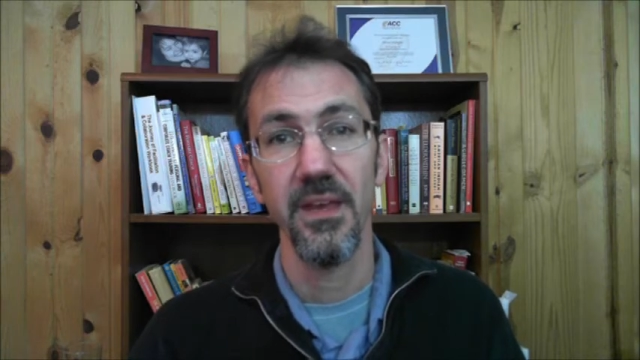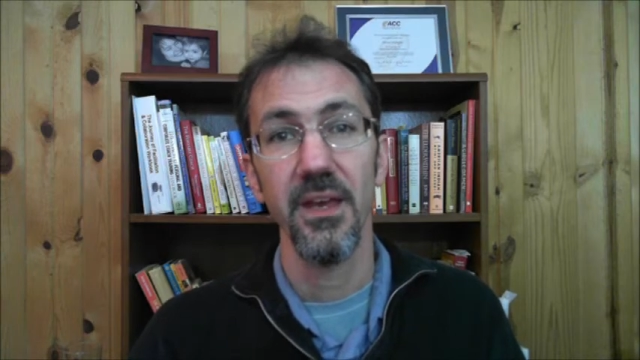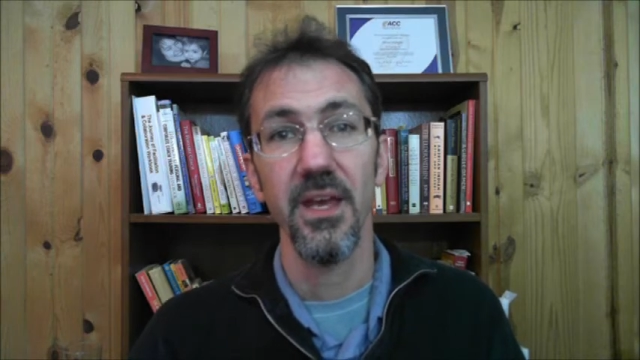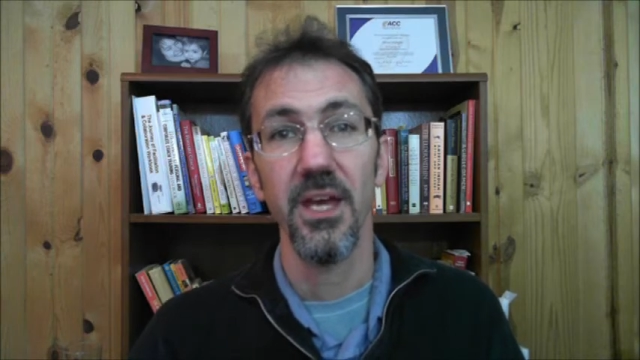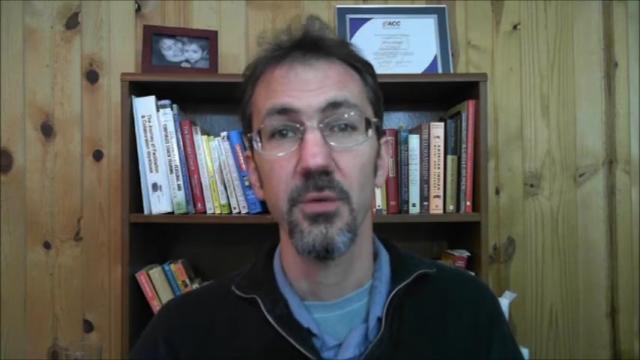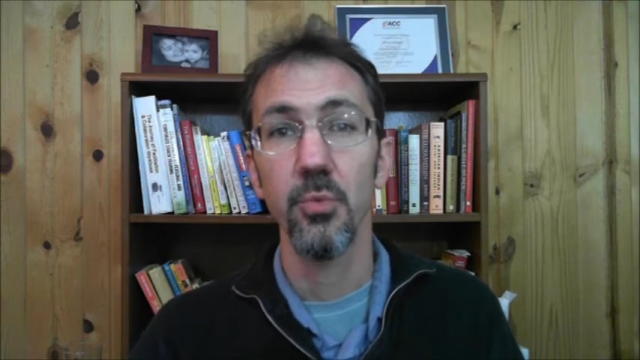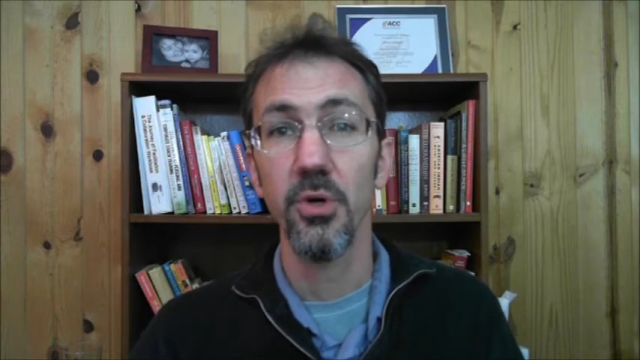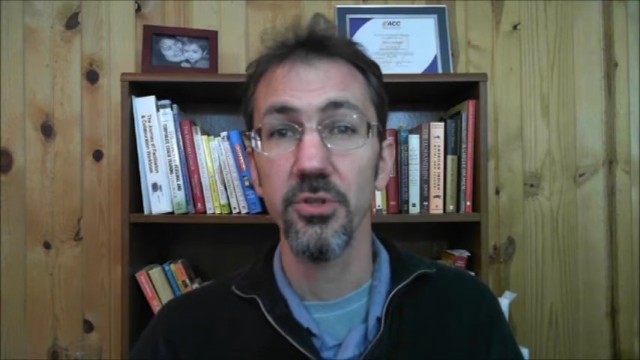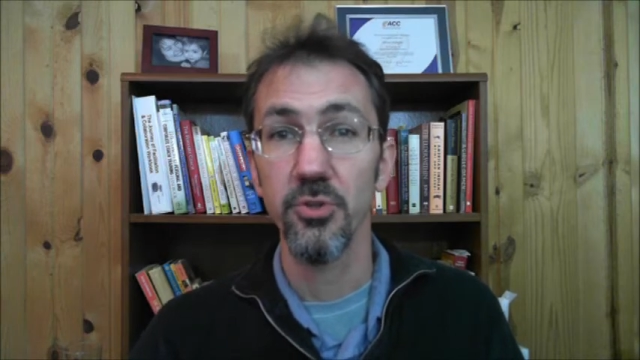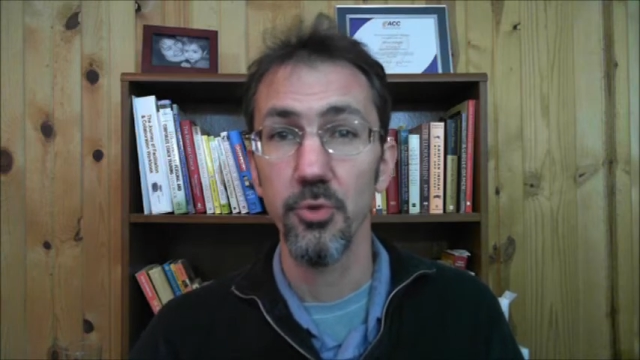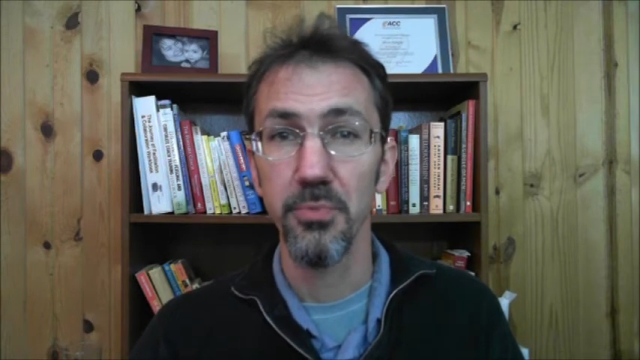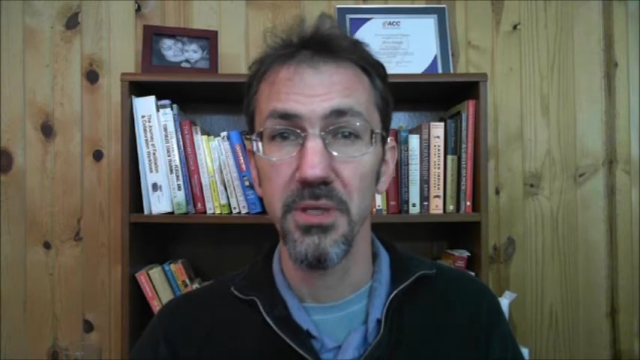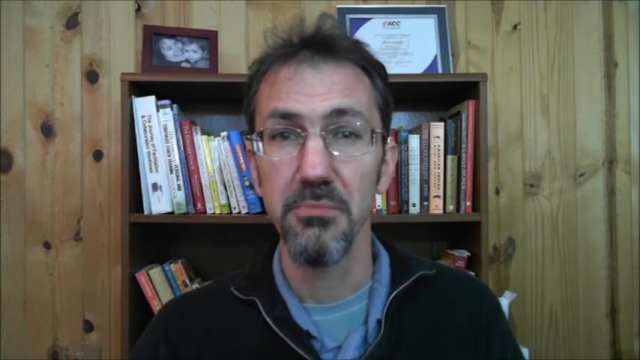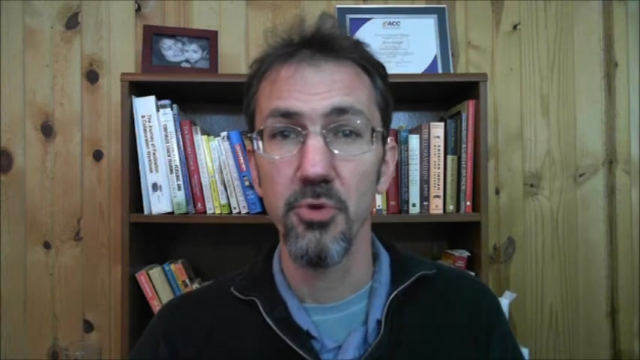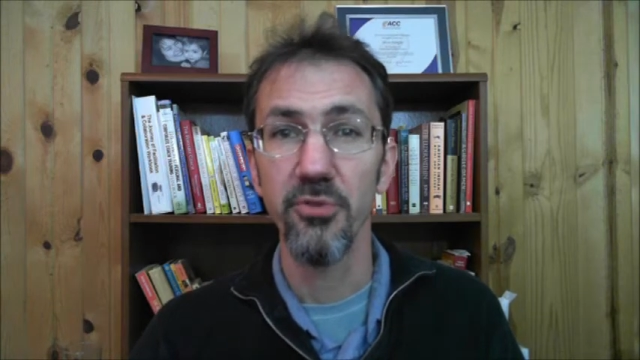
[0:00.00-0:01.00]
And what you'll
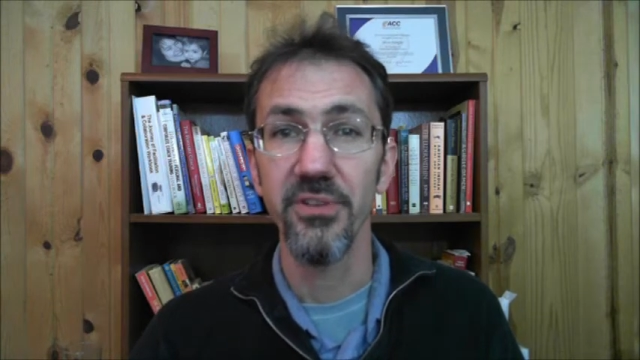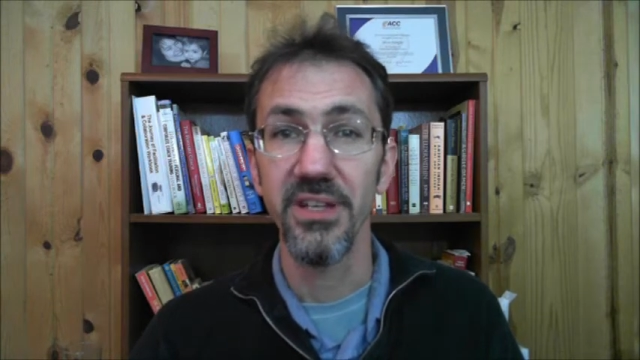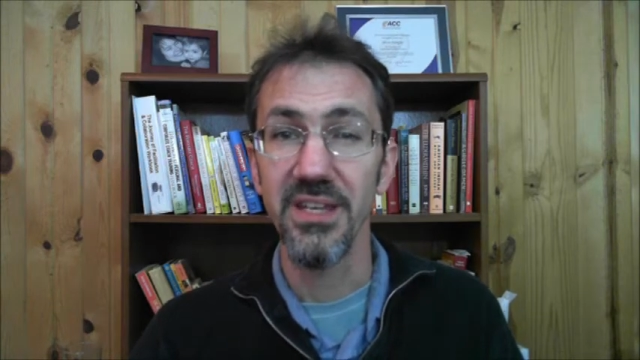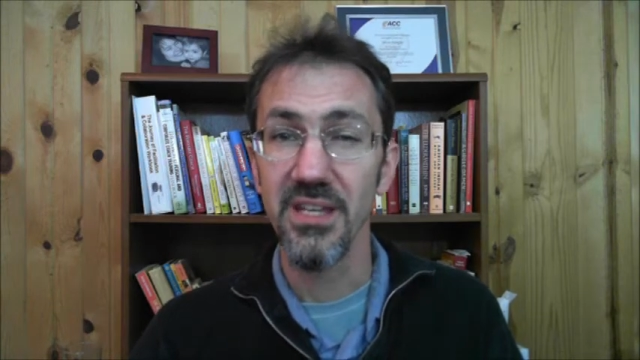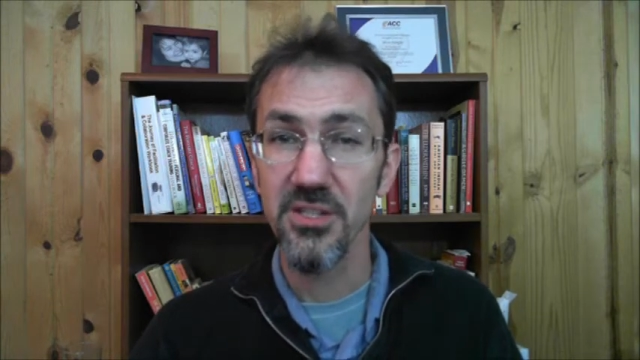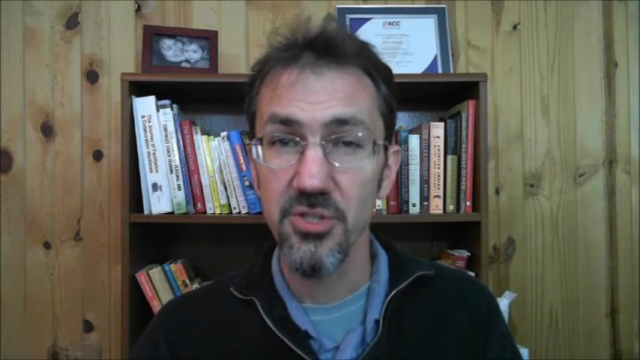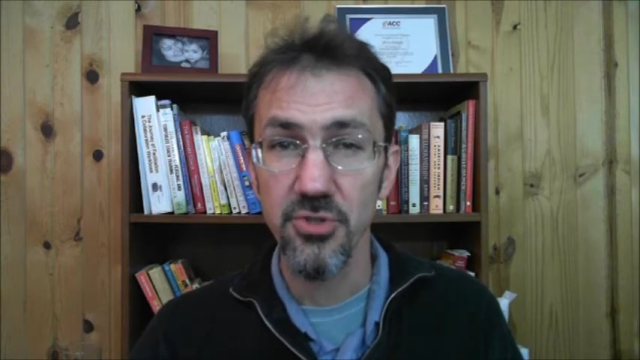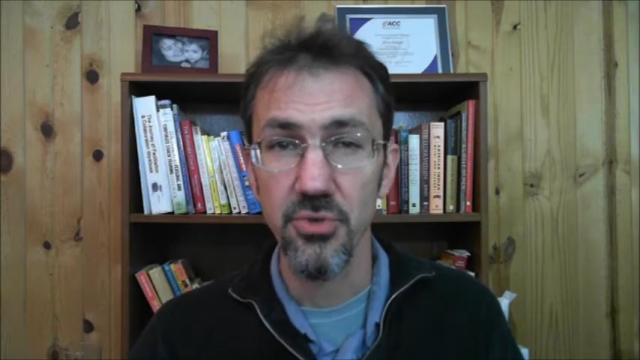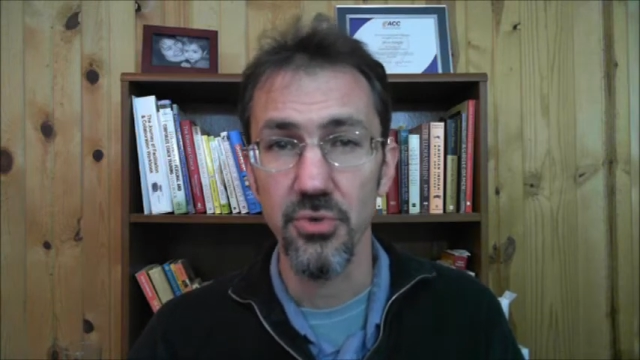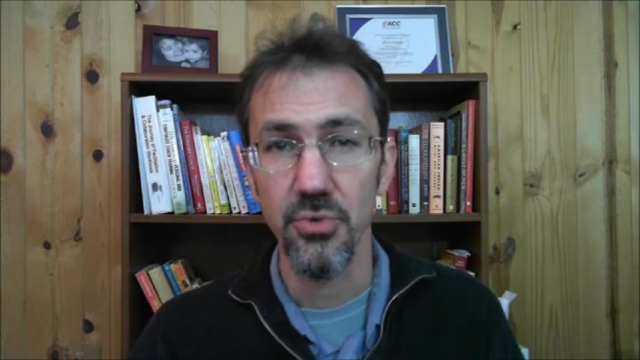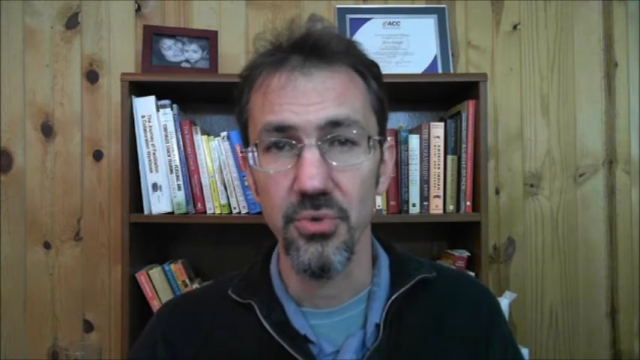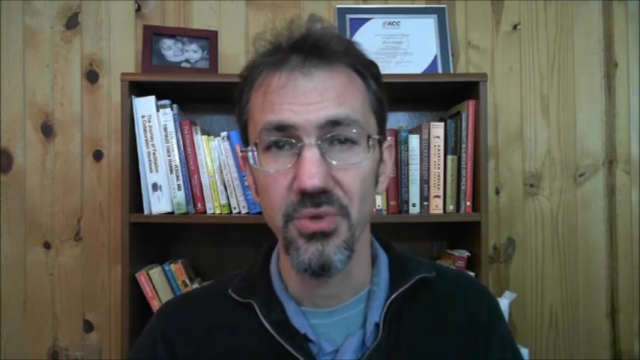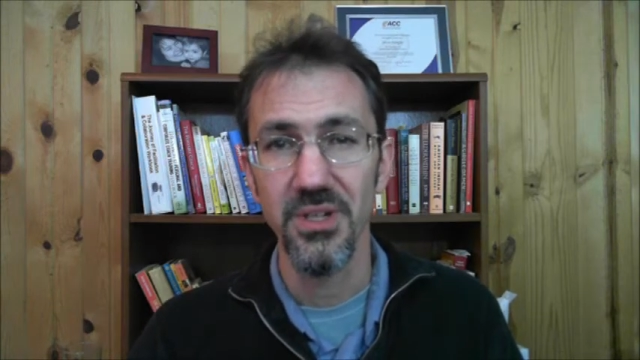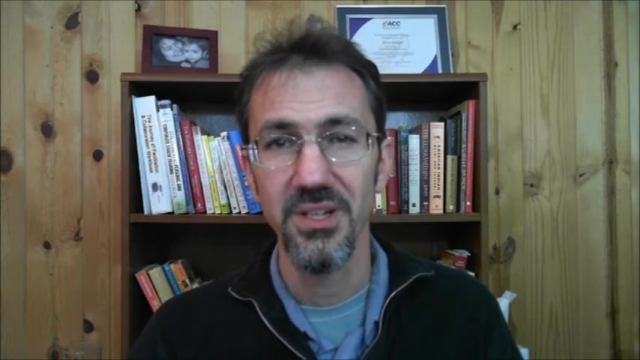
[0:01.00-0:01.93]
be moving into